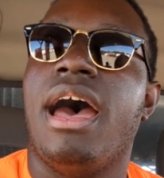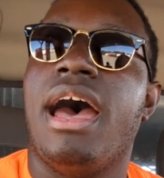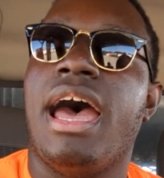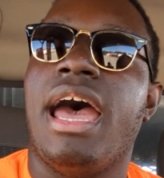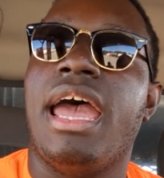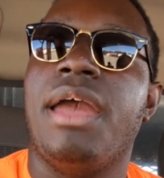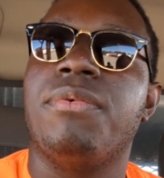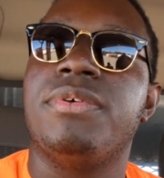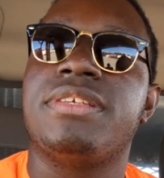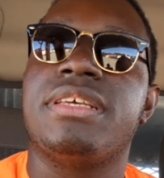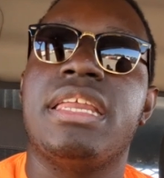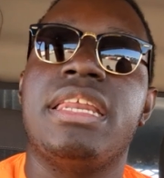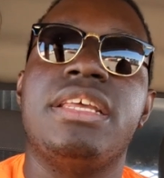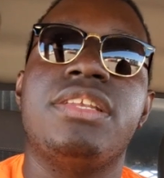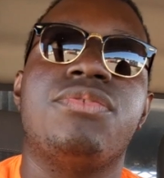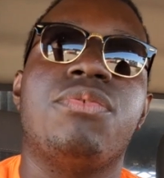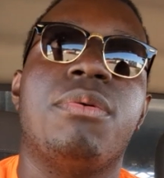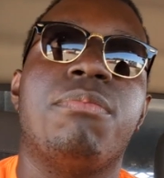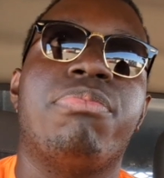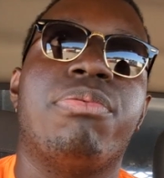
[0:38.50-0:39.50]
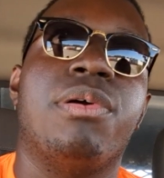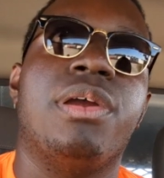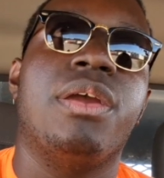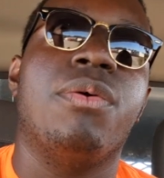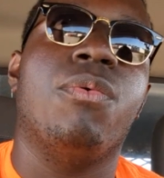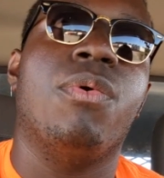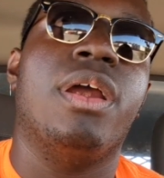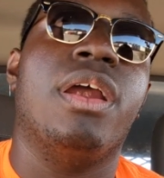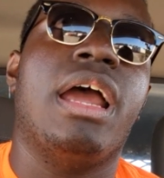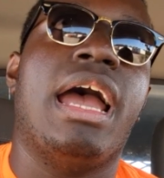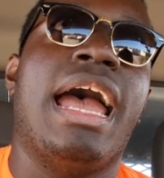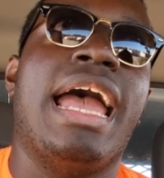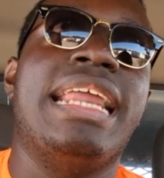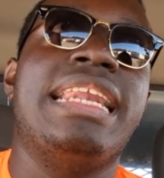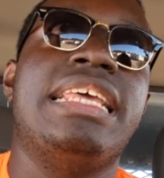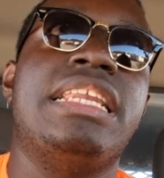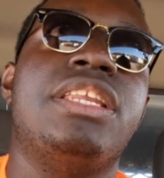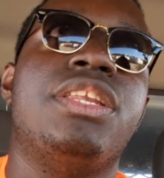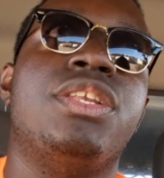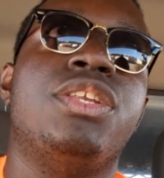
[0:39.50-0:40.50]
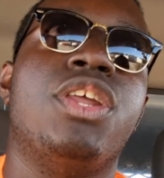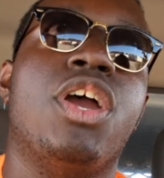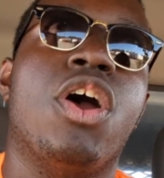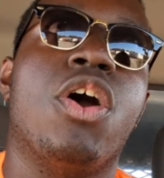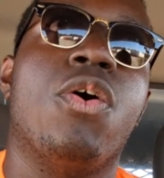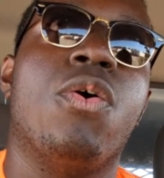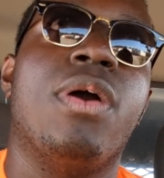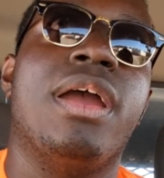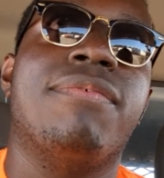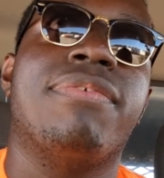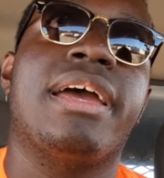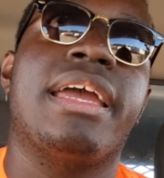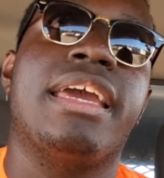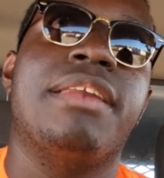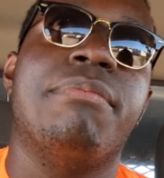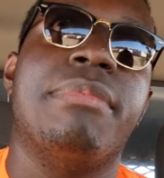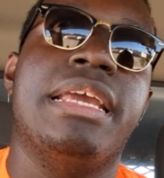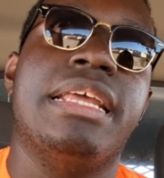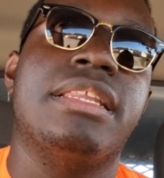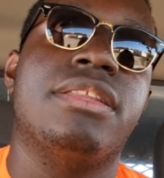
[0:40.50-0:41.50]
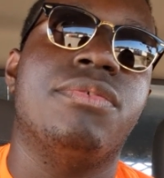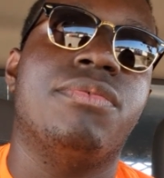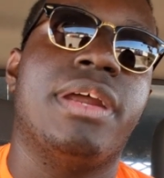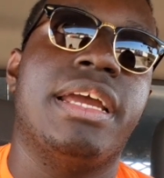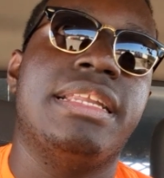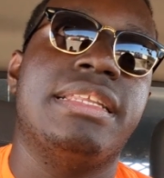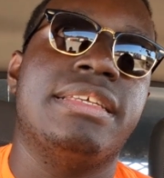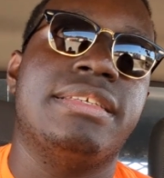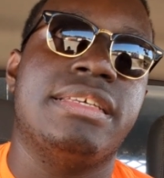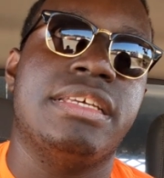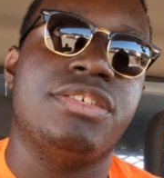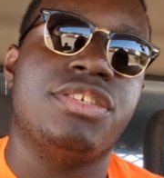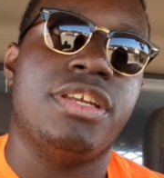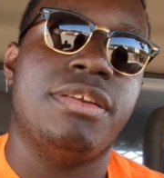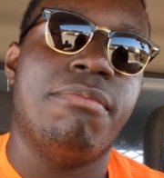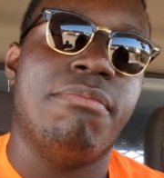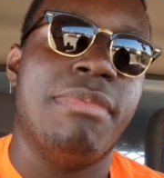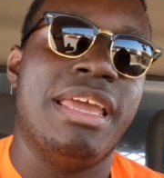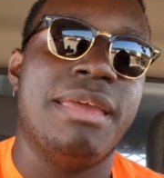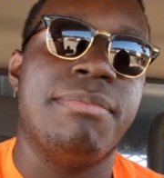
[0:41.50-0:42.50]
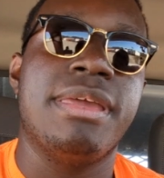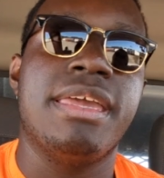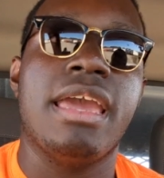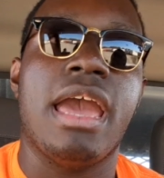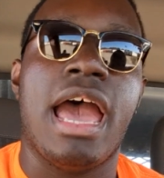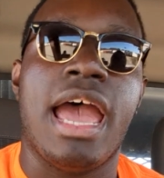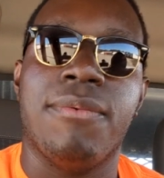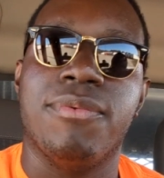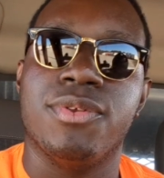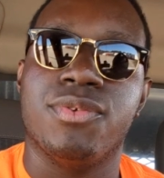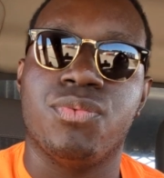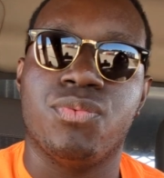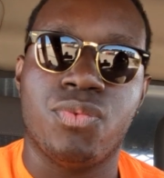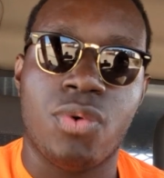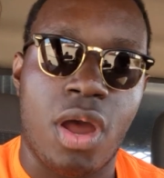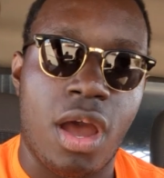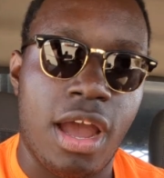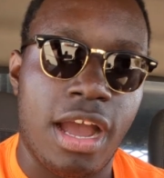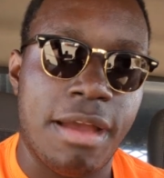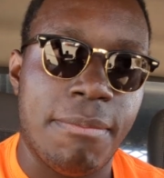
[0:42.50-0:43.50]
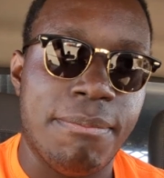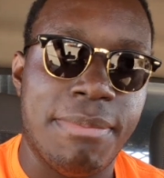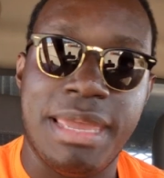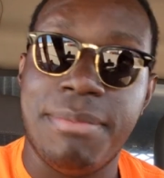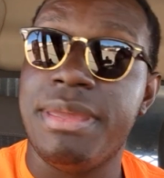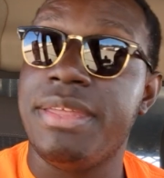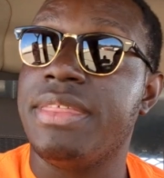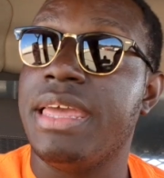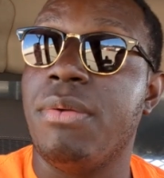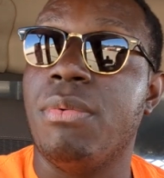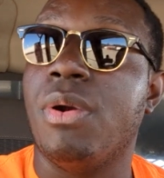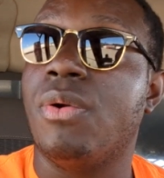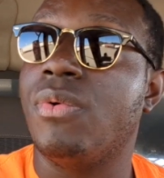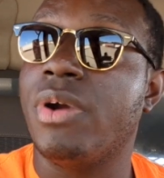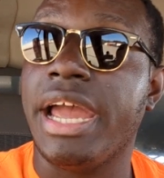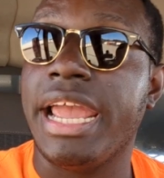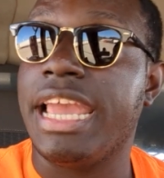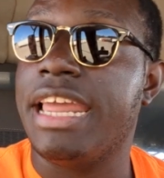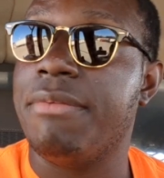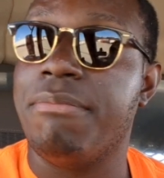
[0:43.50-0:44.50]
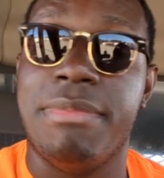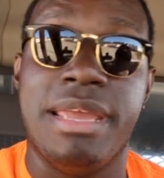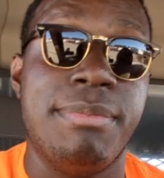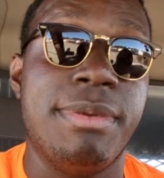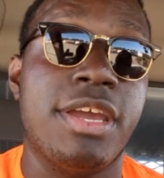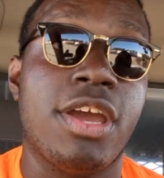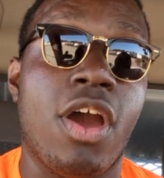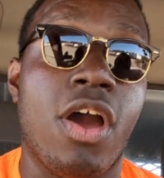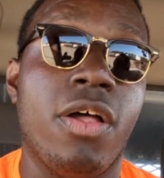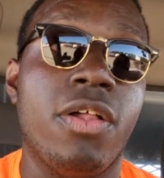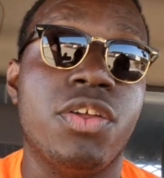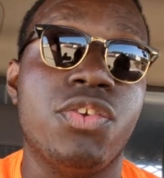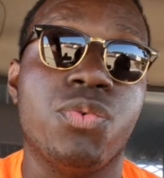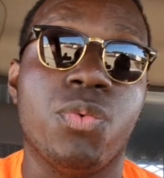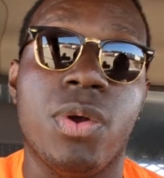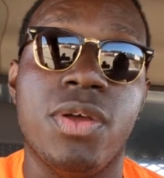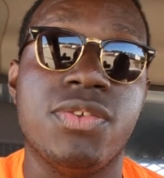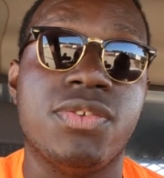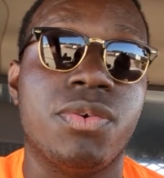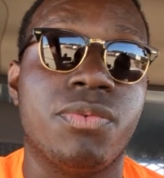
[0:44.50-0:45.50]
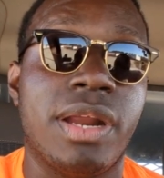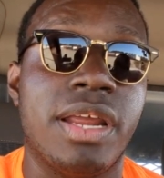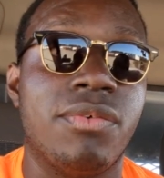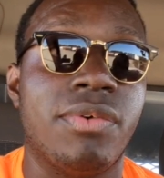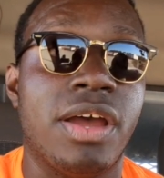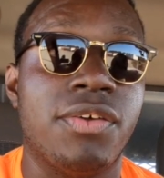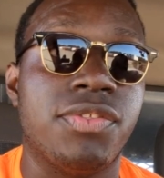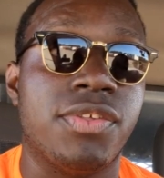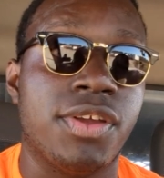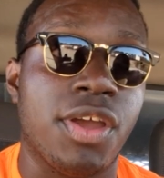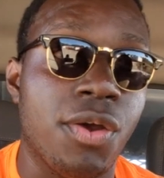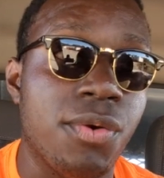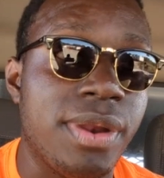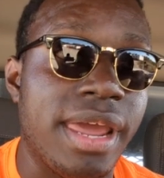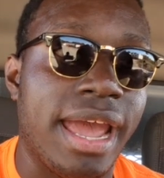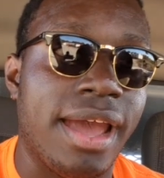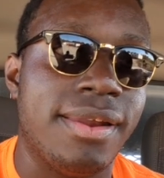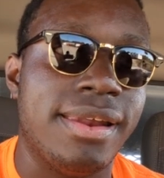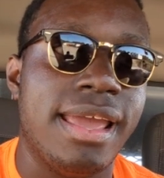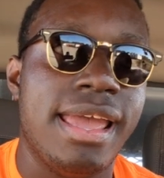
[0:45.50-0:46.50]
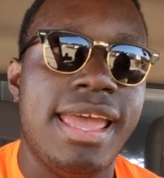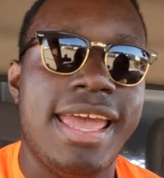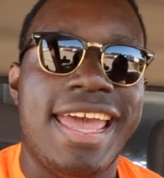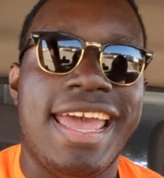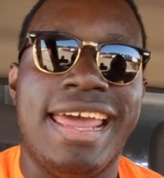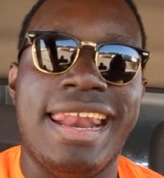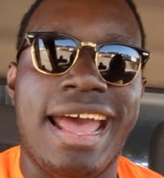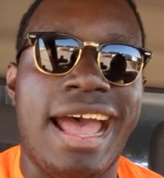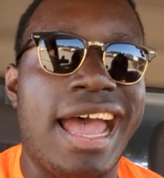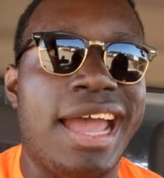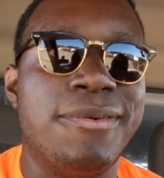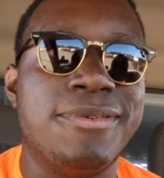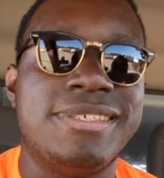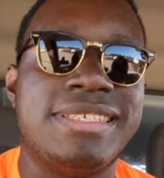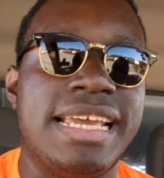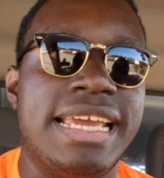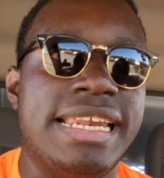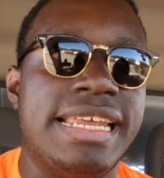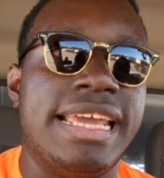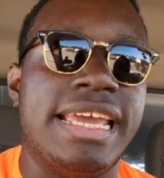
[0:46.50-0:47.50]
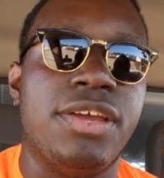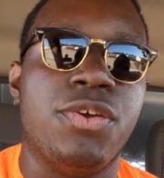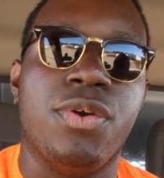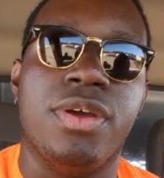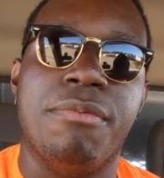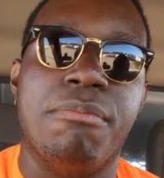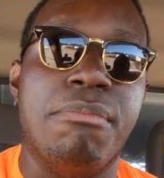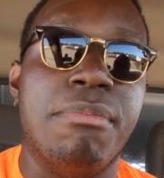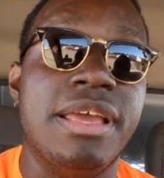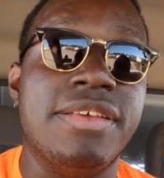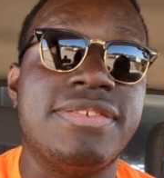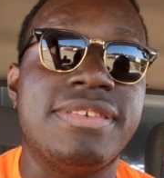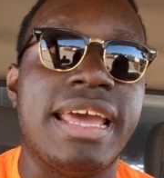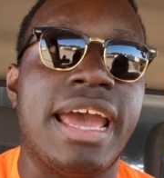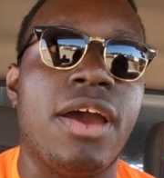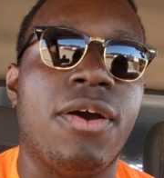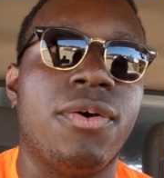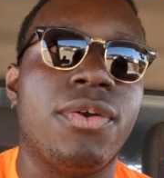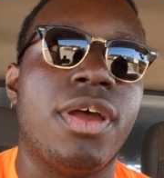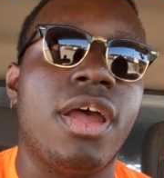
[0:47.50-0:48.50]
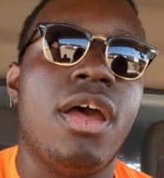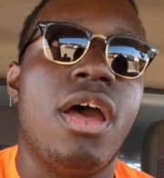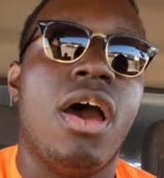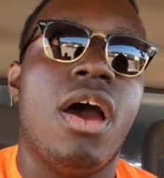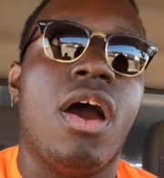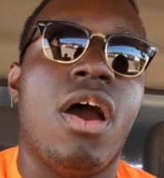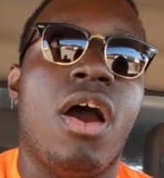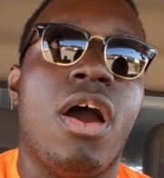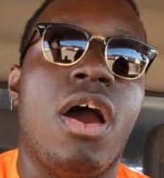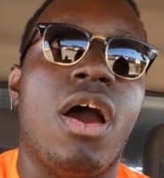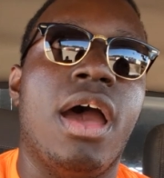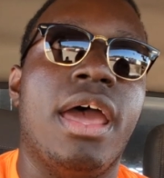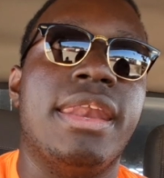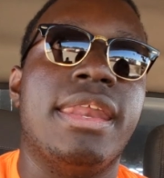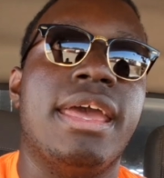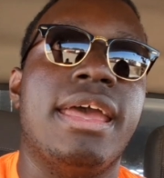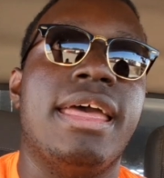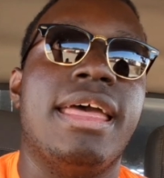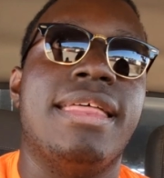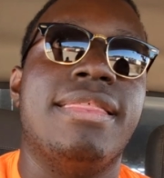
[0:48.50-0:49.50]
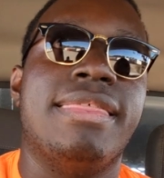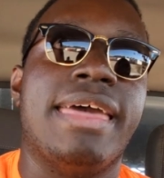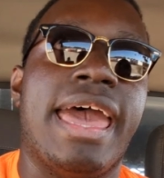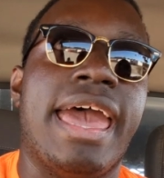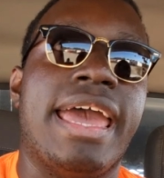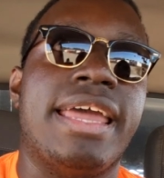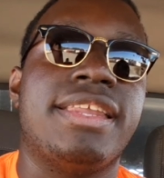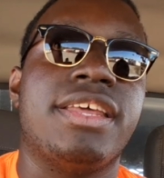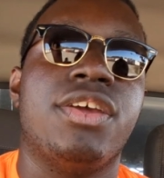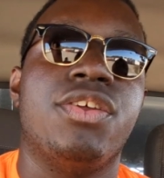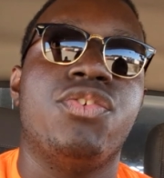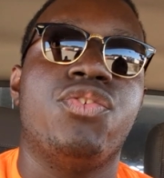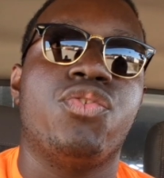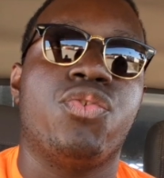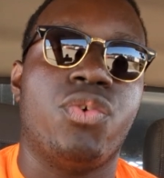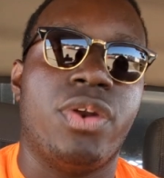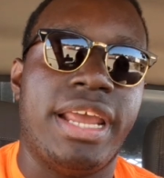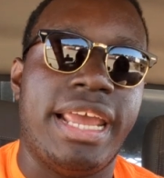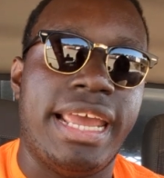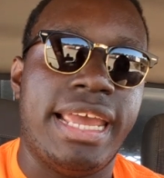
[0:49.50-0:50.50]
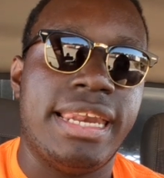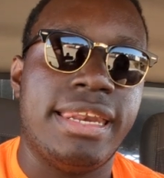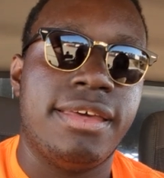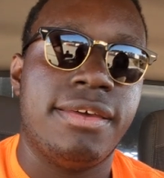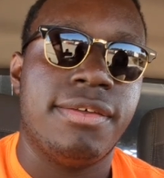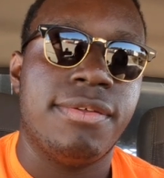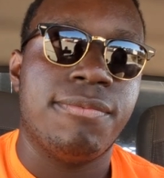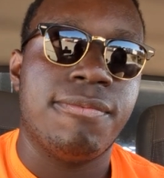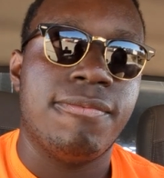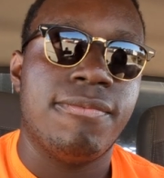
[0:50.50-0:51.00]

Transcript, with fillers: I was getting to a point where I didn't know if I had made the right decision. Maybe I was wrong. Maybe they were right. Maybe college was the right route to go down, and I was the idiot who had missed out on that train.